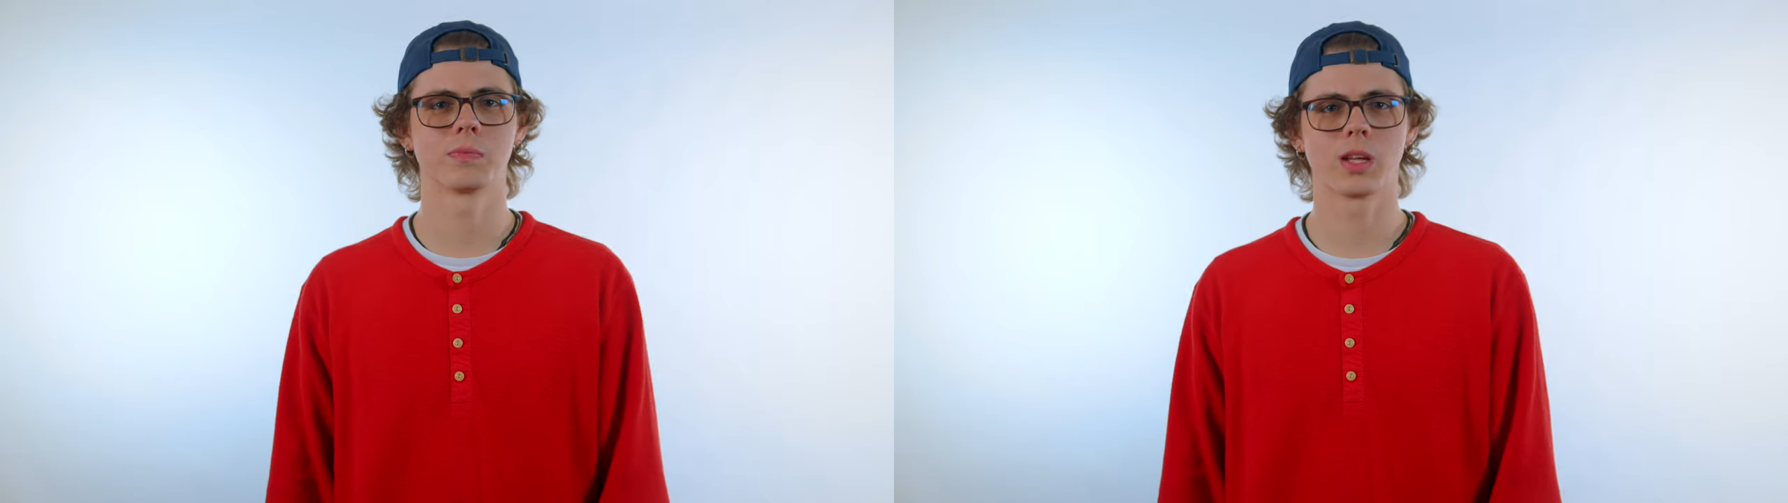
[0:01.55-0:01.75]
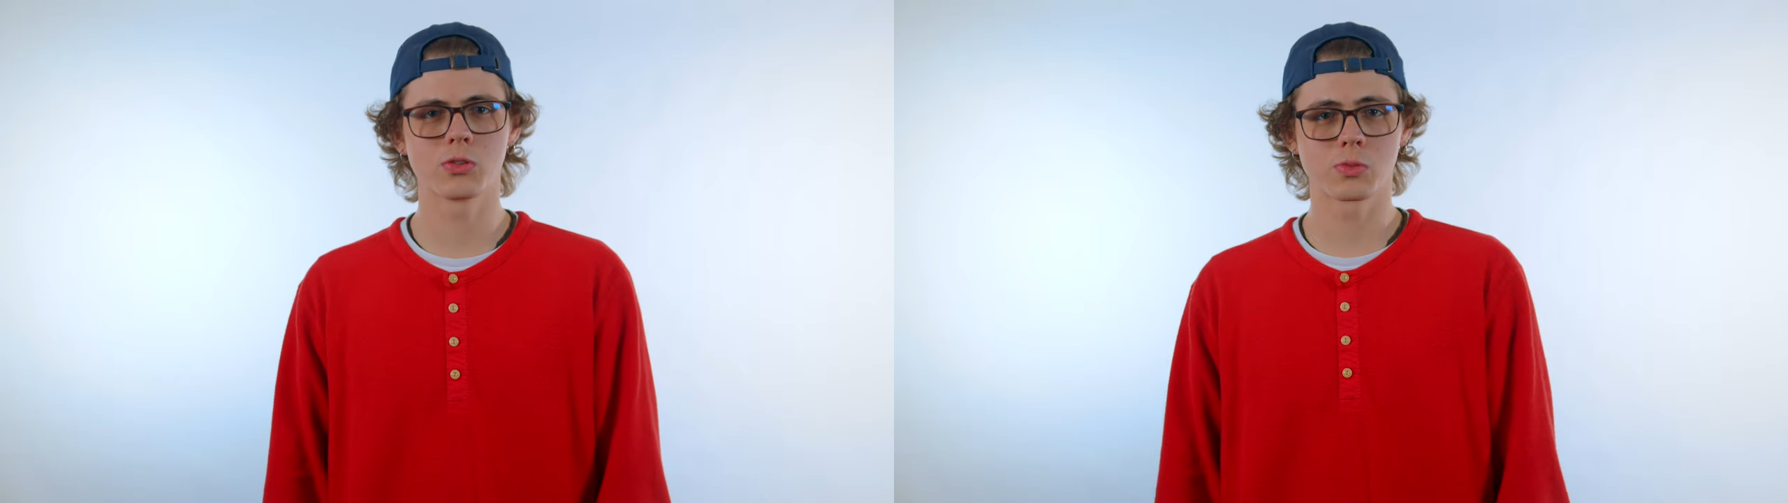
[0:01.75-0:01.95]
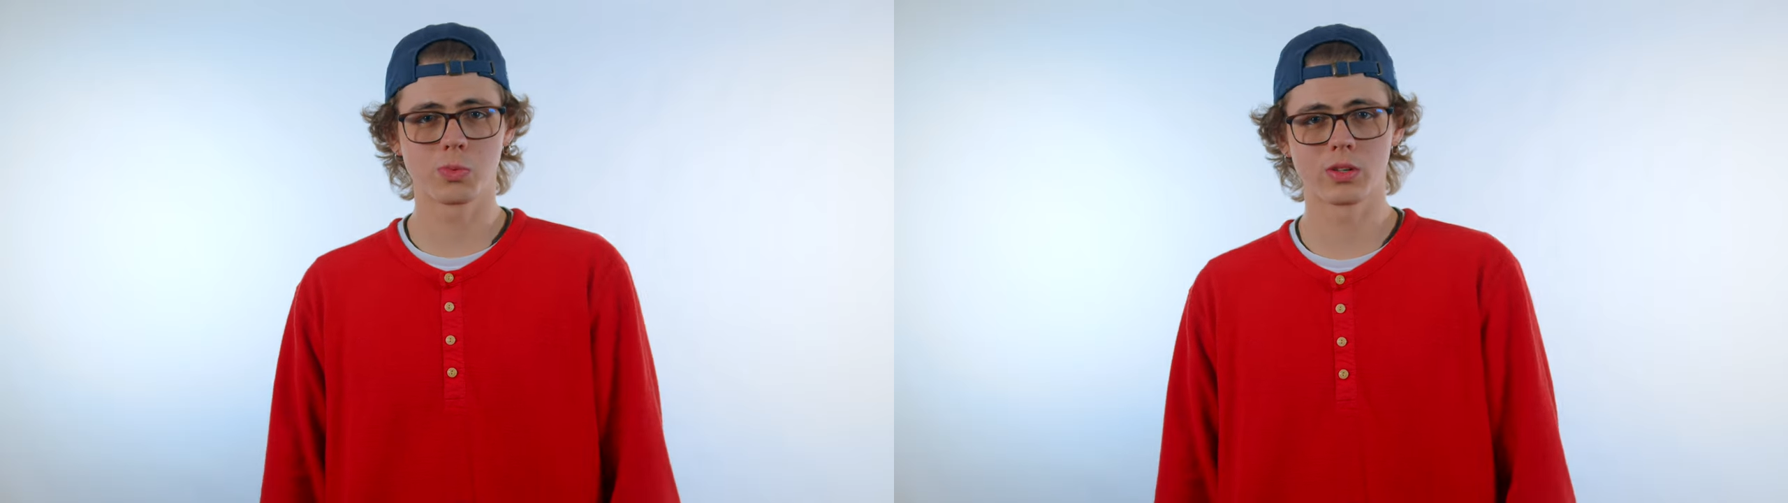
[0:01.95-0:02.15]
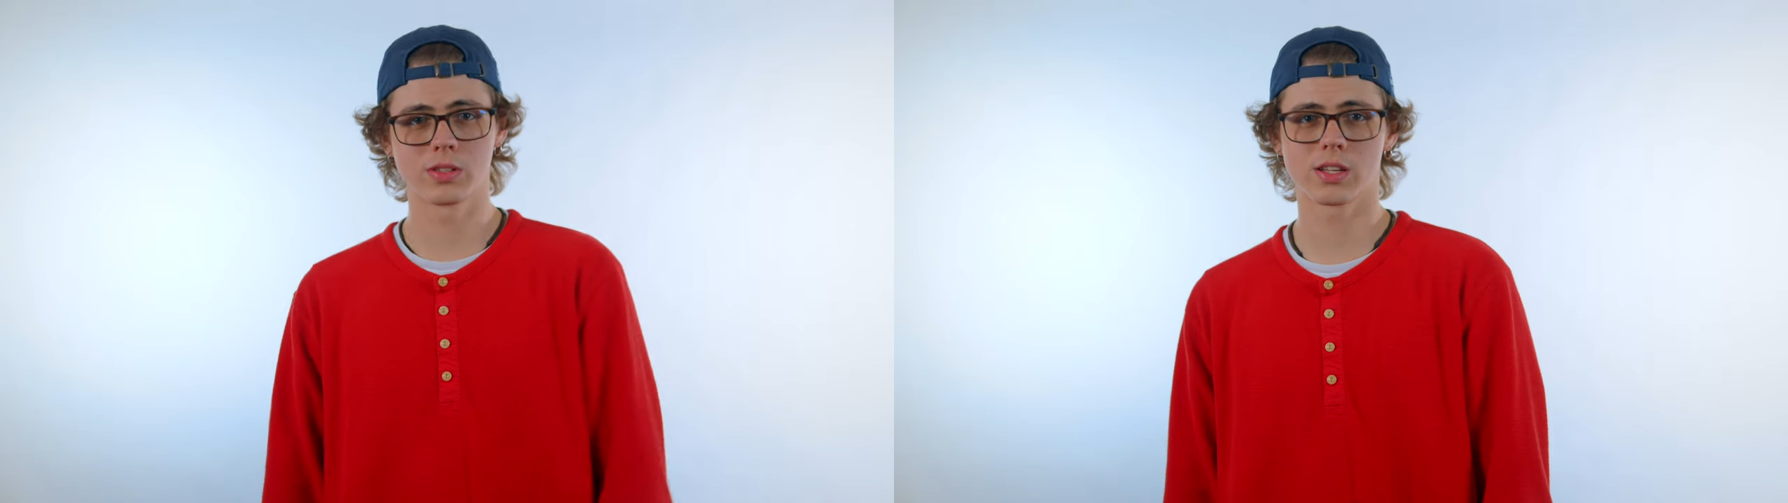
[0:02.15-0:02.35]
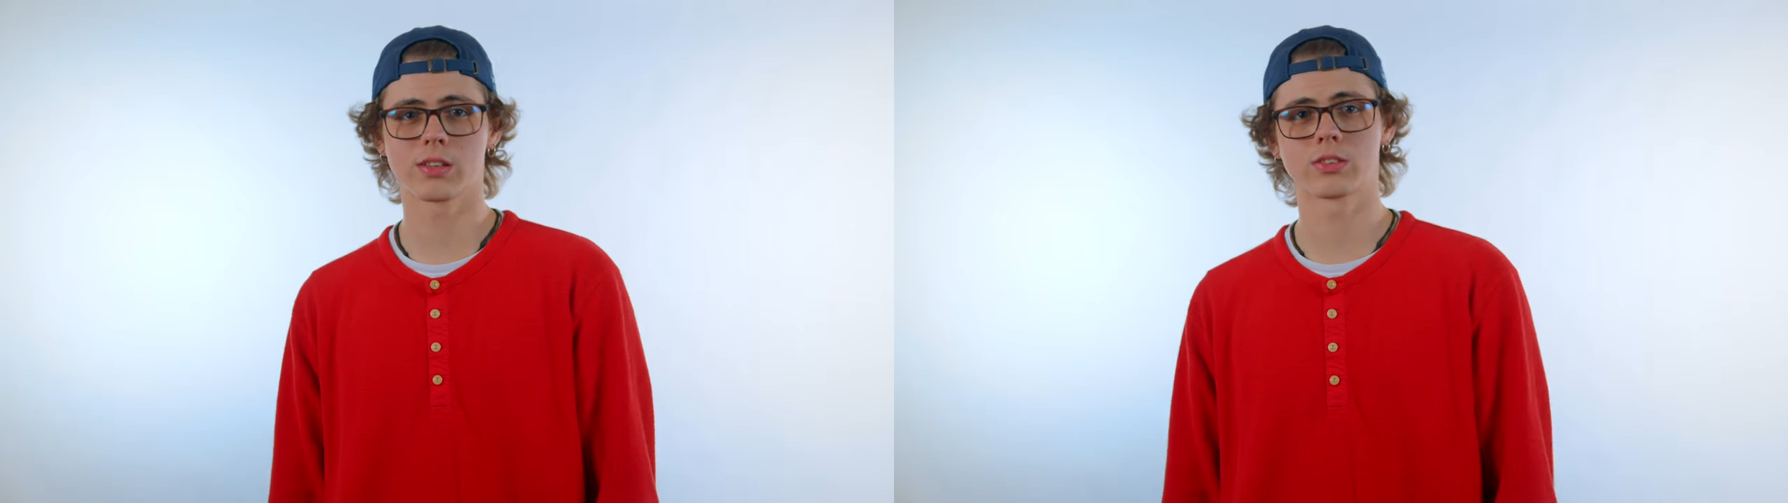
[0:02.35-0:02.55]
I was born in
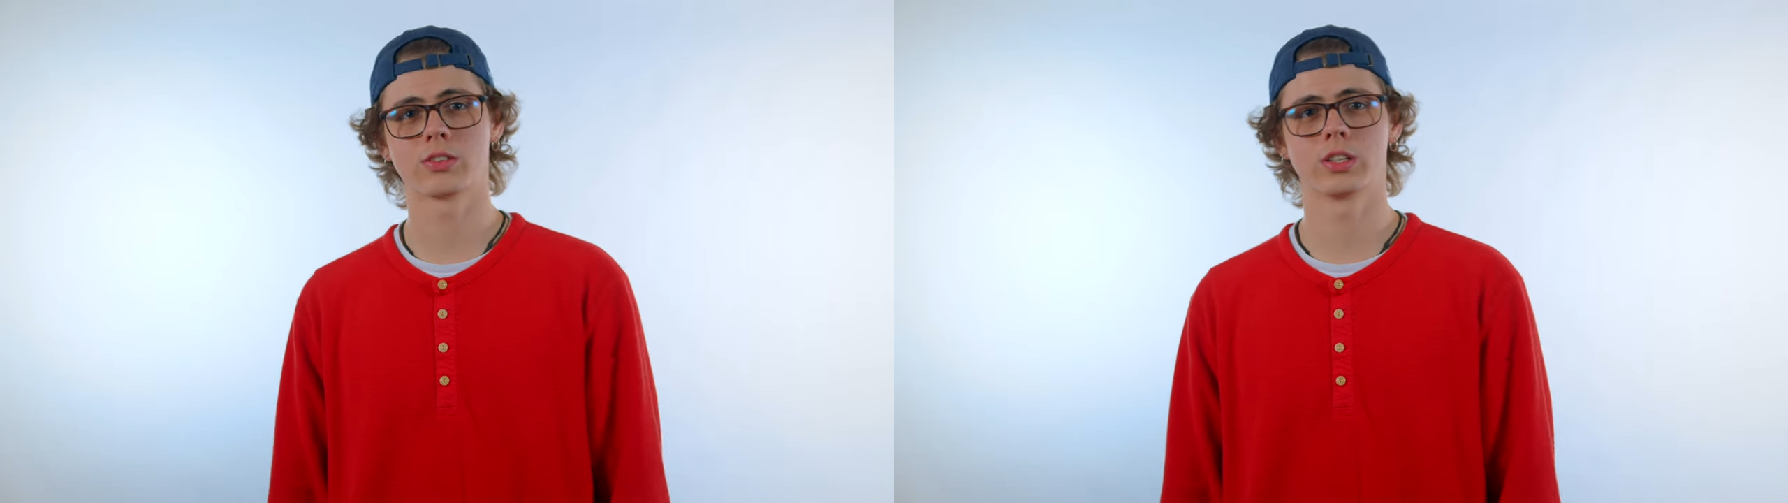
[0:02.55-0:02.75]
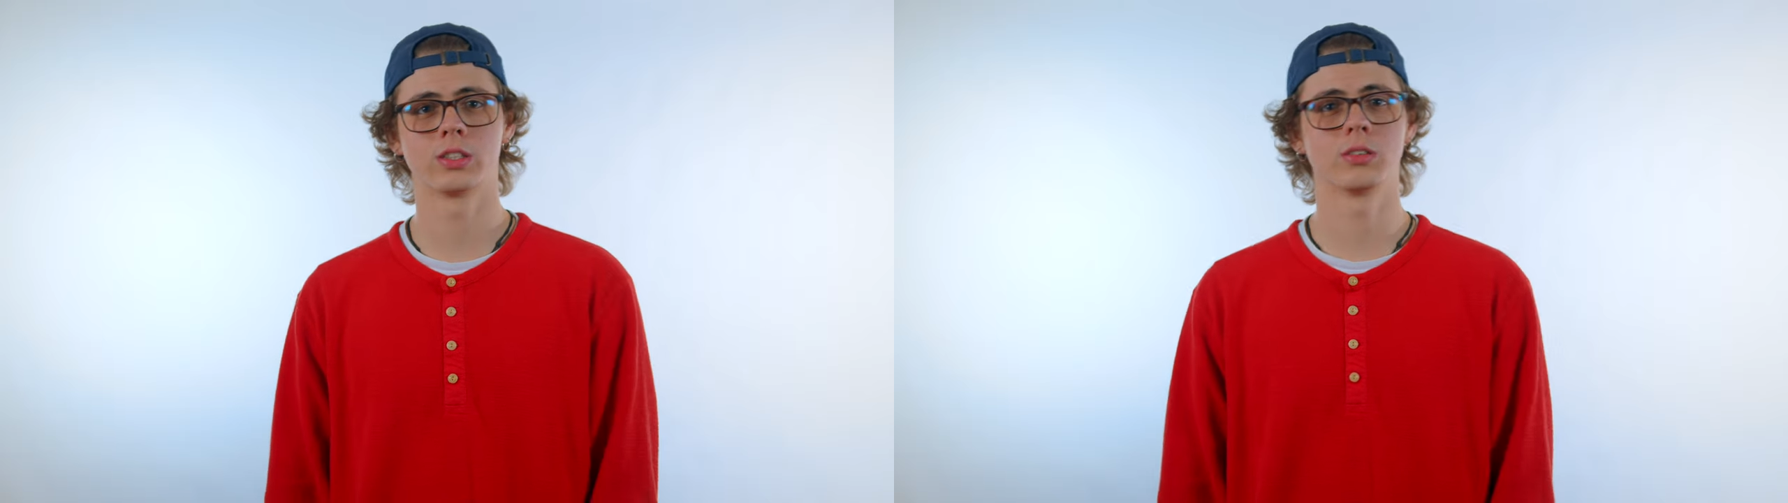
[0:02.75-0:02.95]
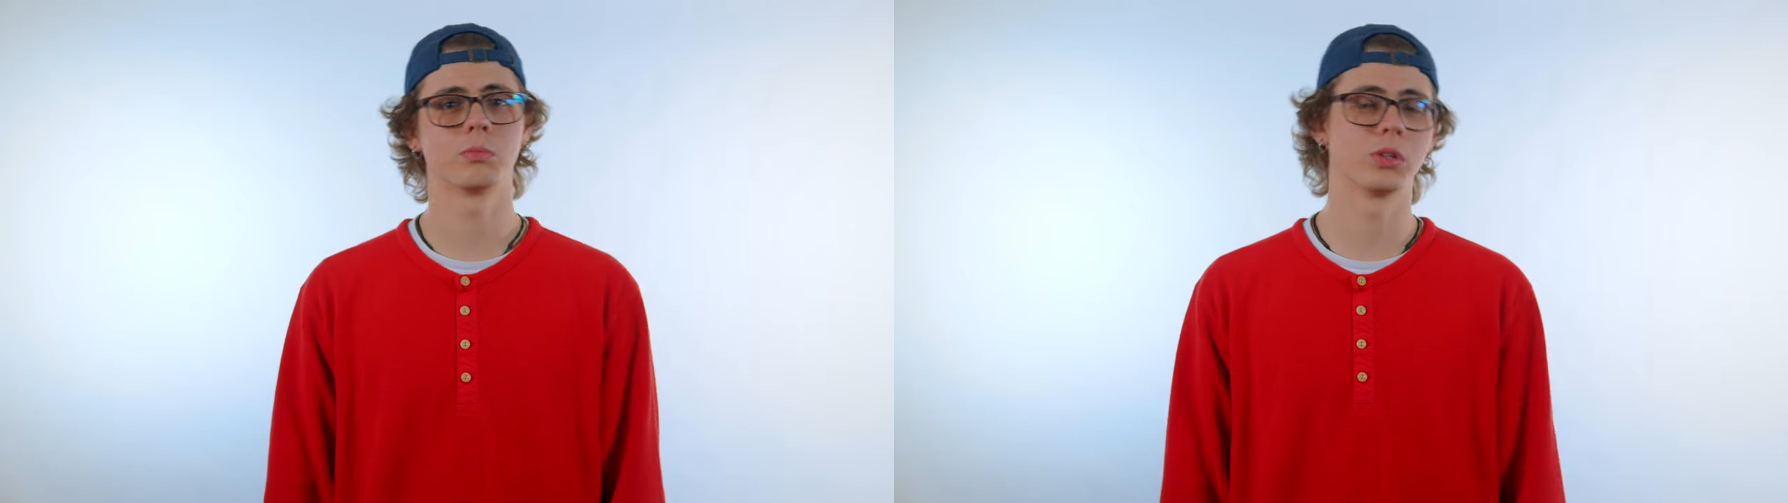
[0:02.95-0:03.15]
South Carolina